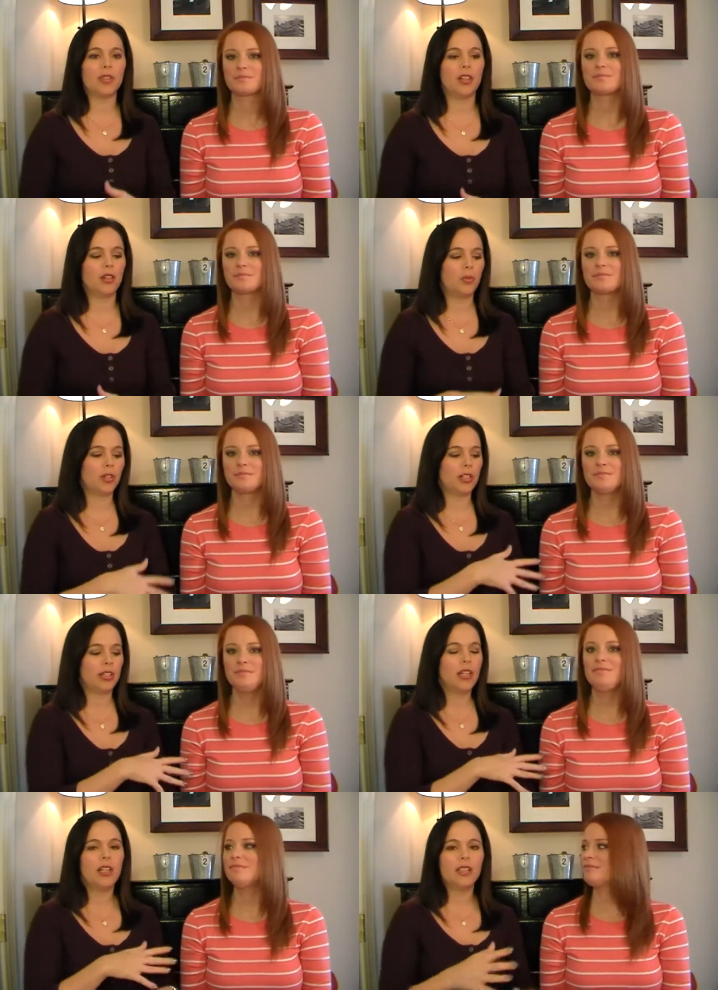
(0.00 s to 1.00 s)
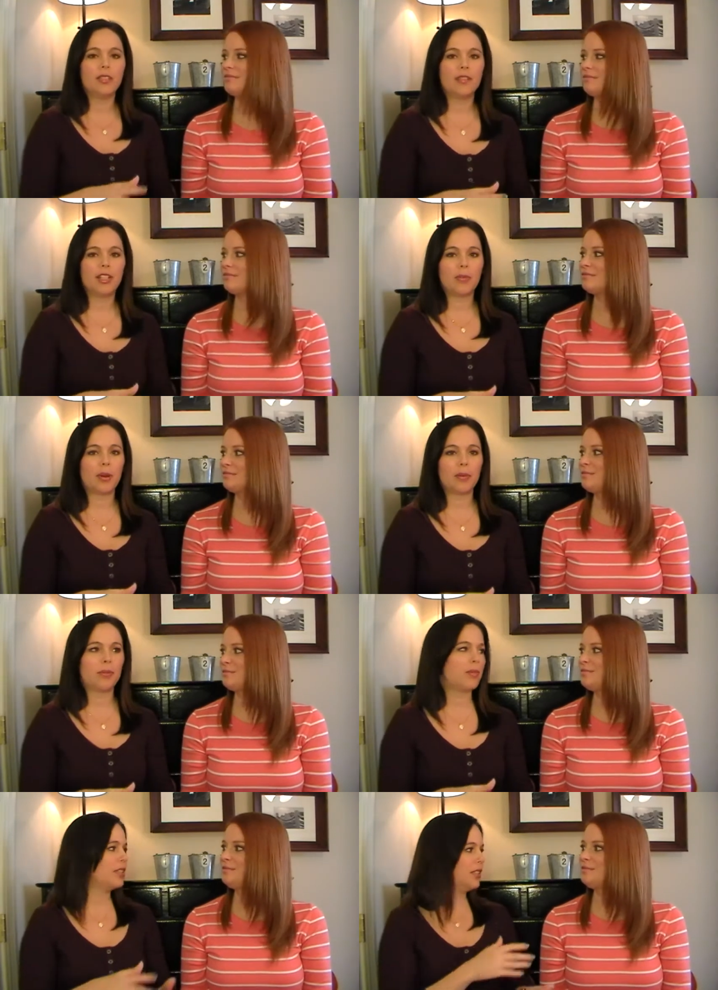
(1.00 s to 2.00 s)
Speaker 1: below. We're gonna this video
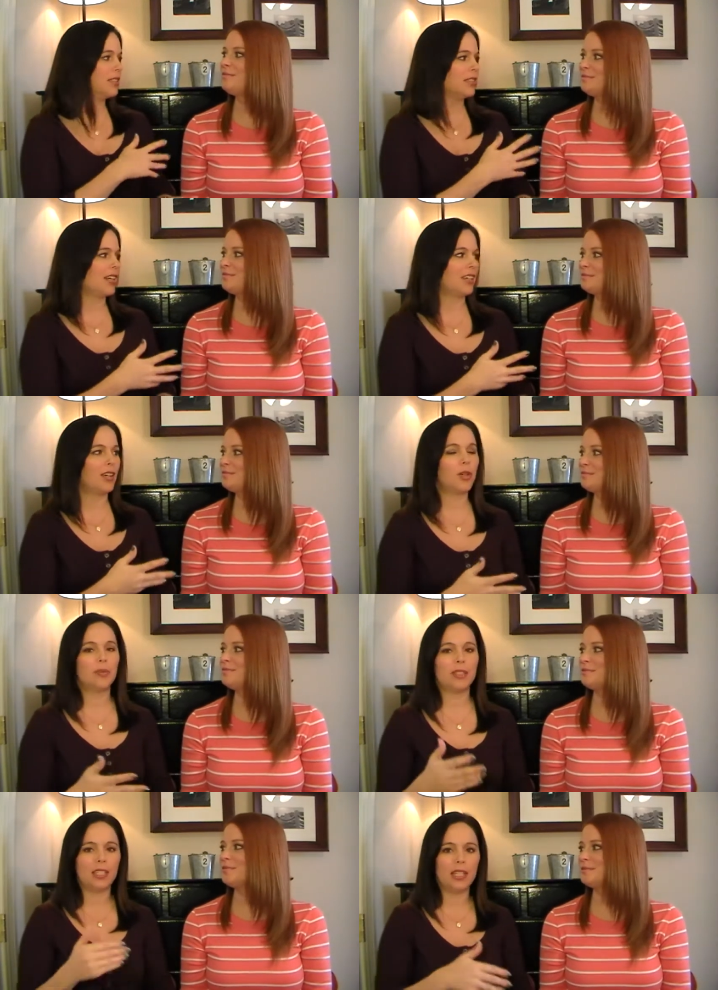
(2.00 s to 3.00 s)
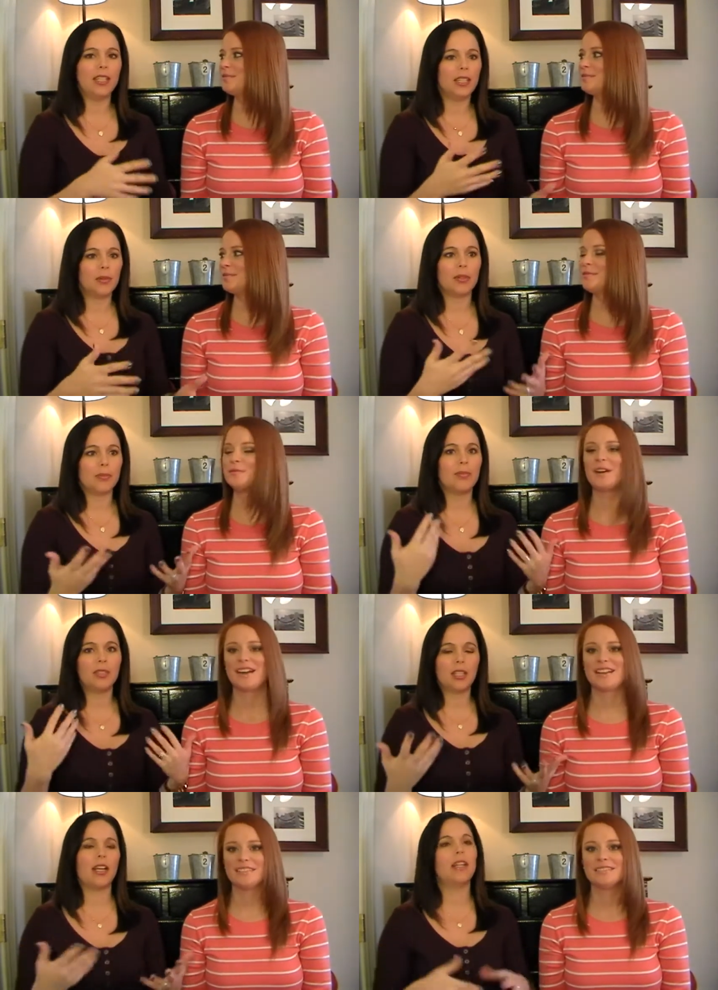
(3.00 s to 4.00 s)
probably is not gonna go up the day that we're
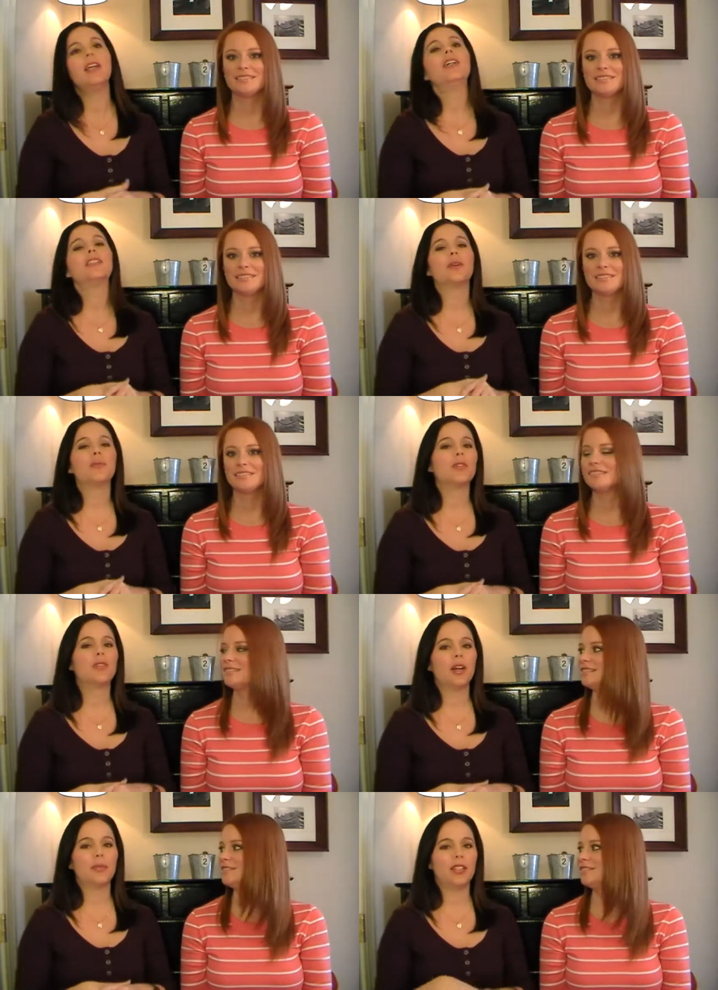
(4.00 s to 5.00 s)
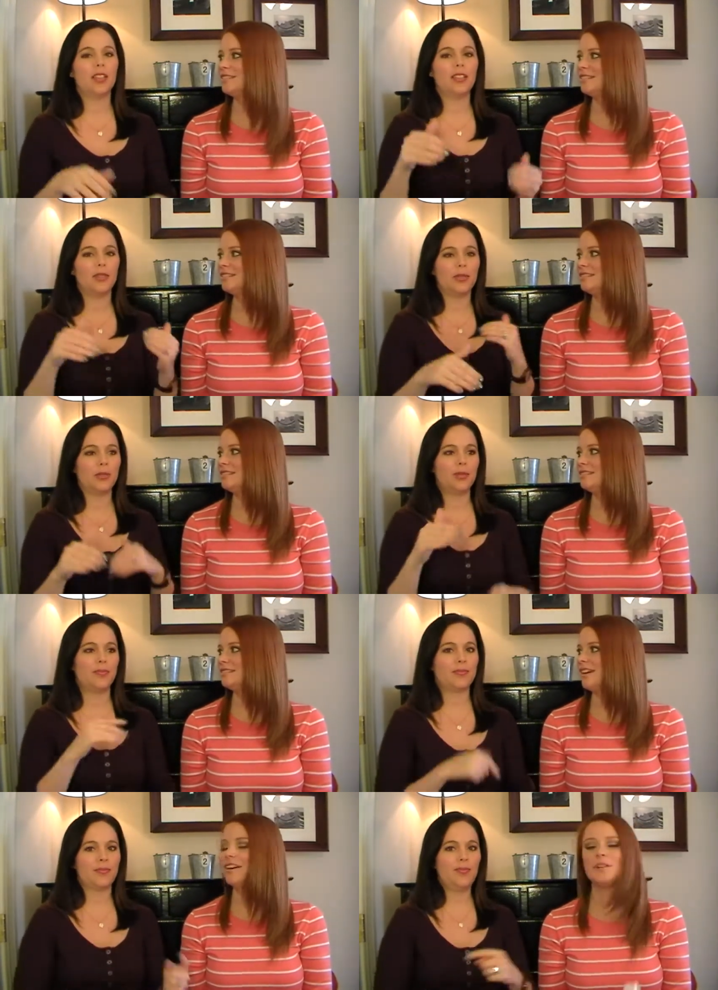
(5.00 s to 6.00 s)
right. today. So we'll update
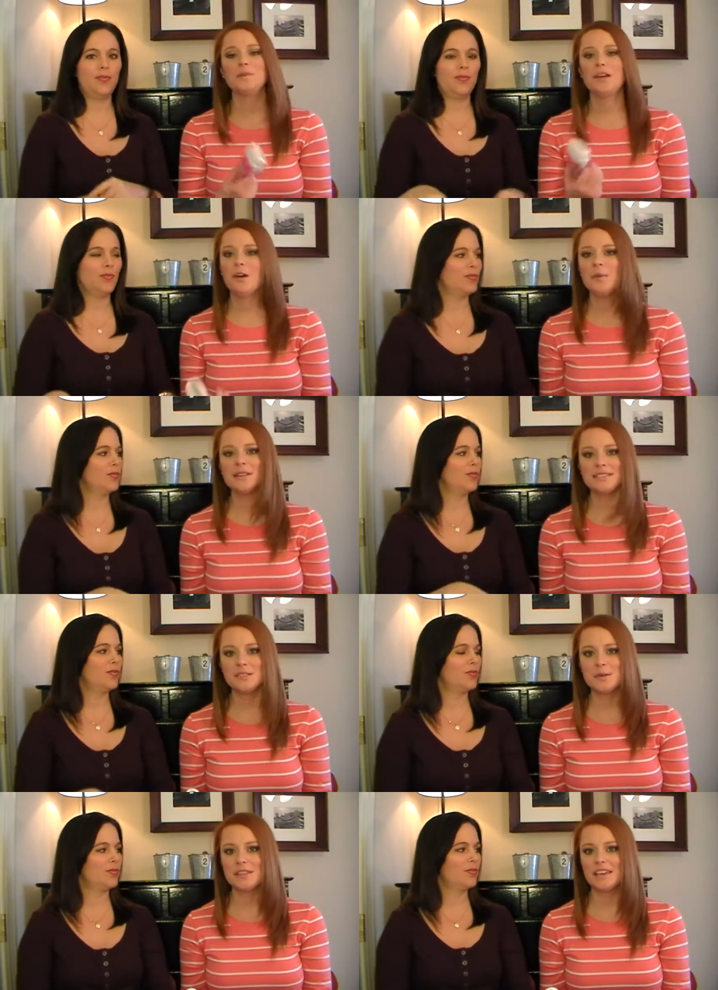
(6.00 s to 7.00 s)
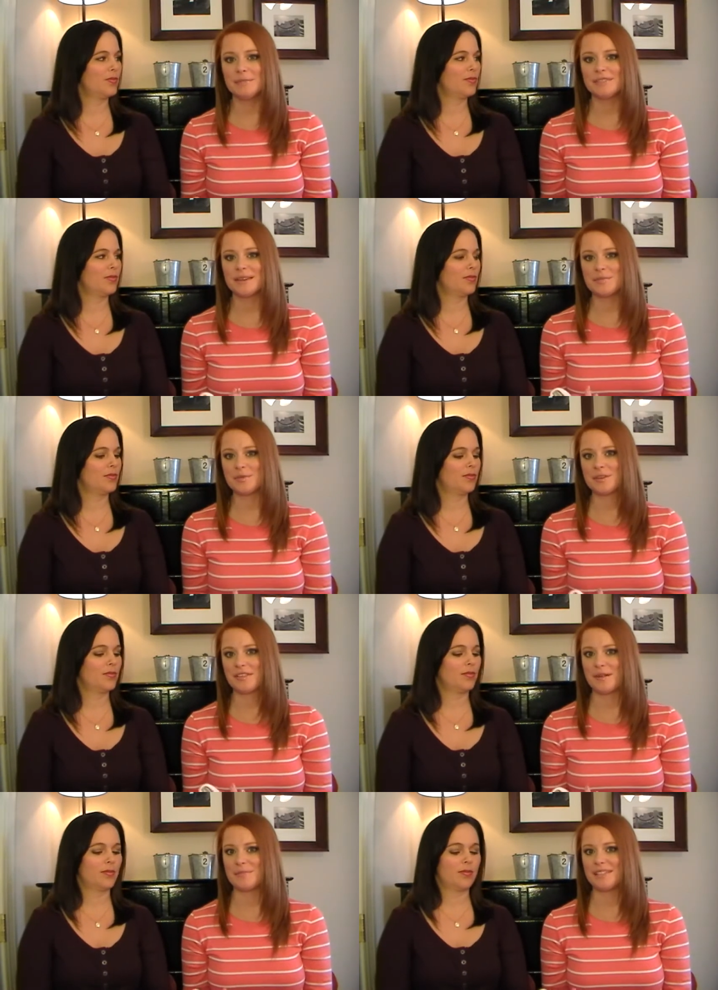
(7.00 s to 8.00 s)
you.
Speaker 2: Alright, we always do a thumbs up
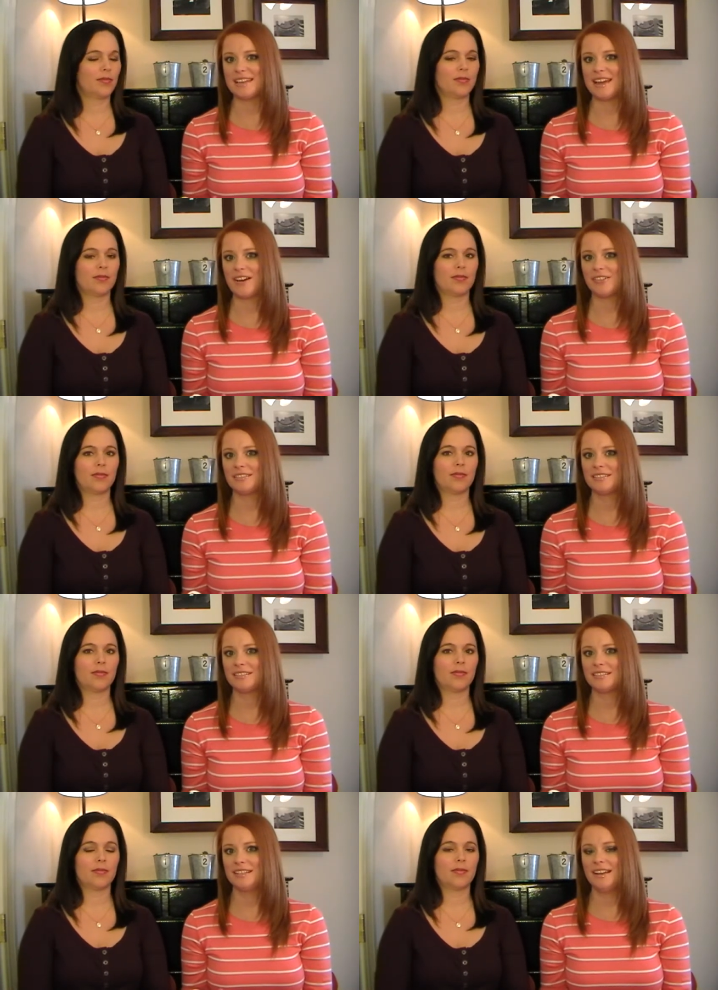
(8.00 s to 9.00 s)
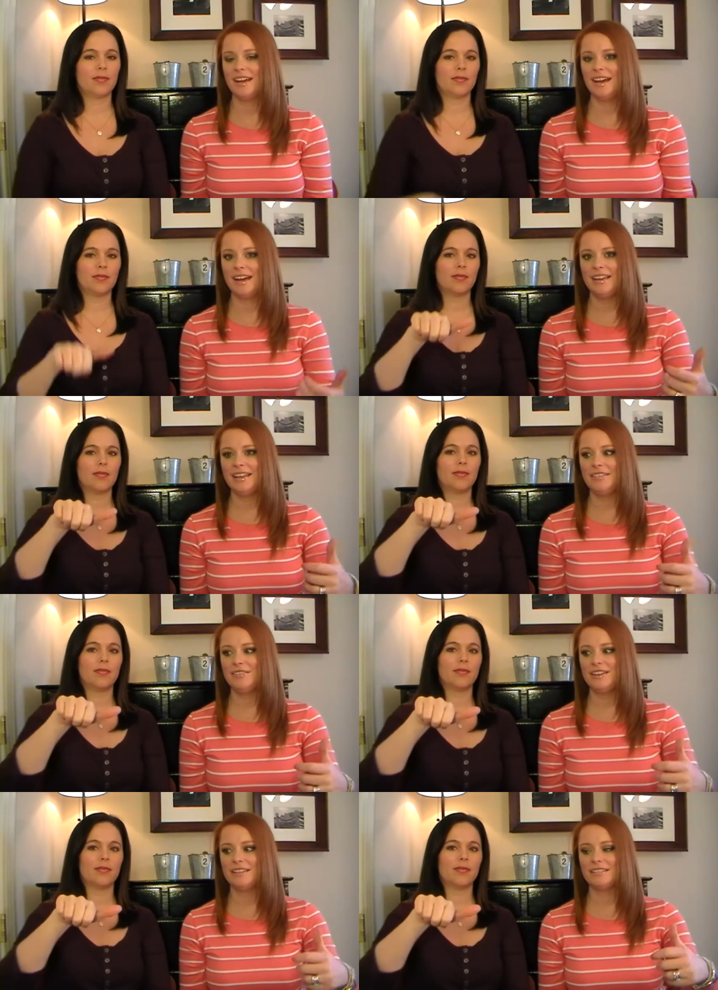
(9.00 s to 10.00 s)
or a thumbs down. I
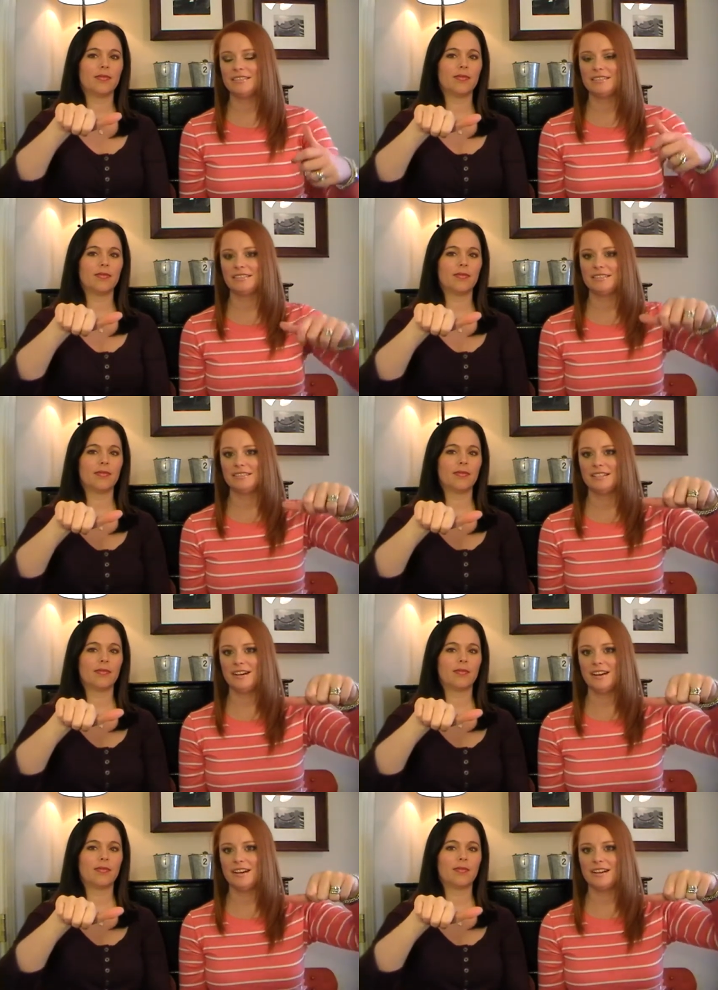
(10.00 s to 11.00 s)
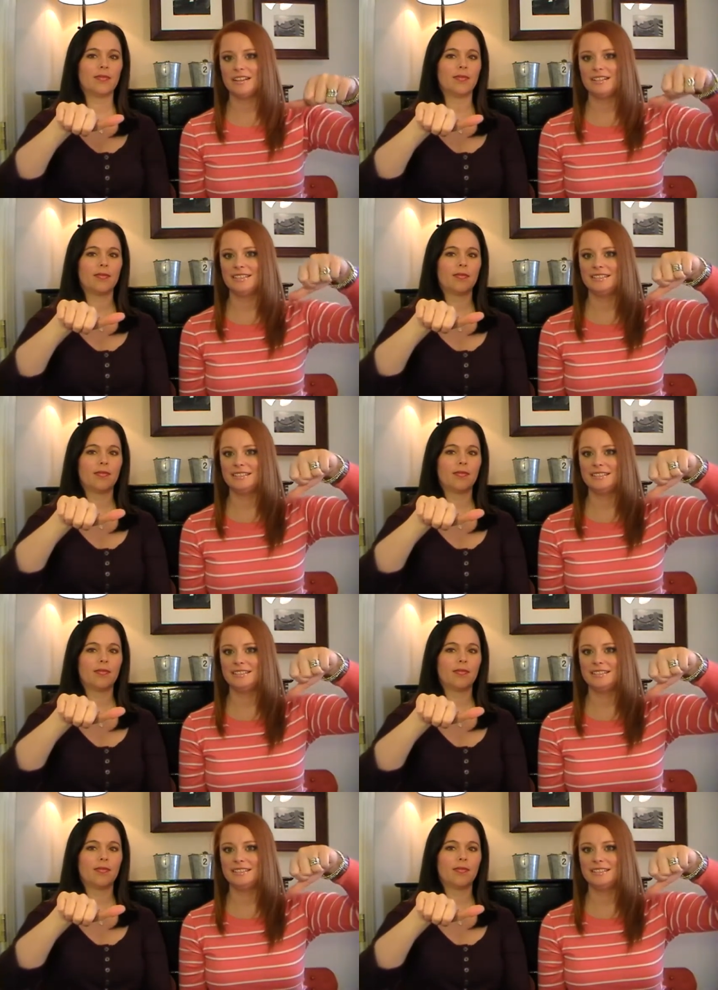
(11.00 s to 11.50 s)
give it uh